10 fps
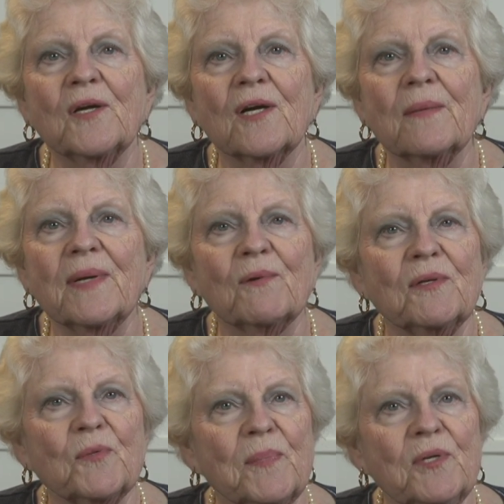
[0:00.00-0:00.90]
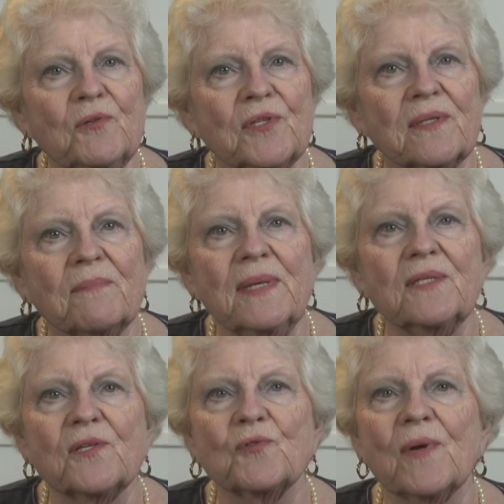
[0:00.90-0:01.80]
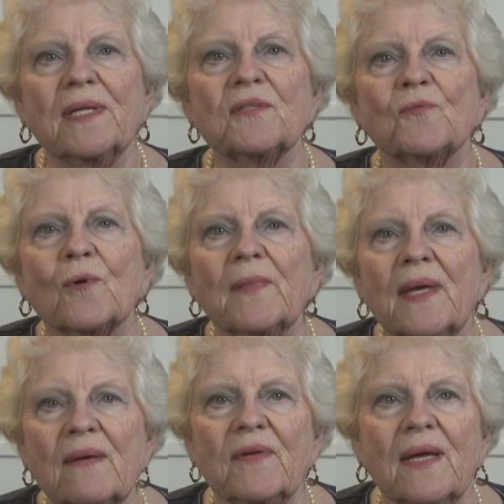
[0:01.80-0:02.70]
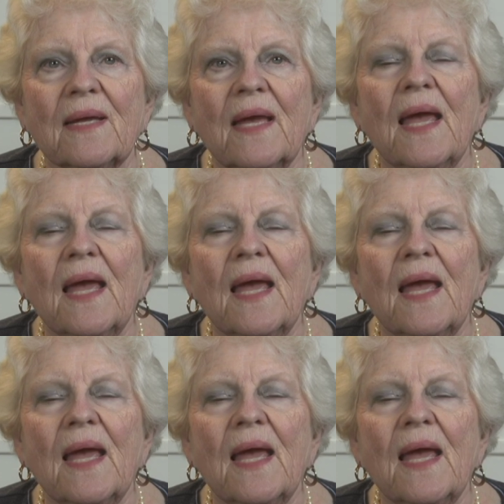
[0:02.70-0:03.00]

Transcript: karmic retribution means to transform the heavy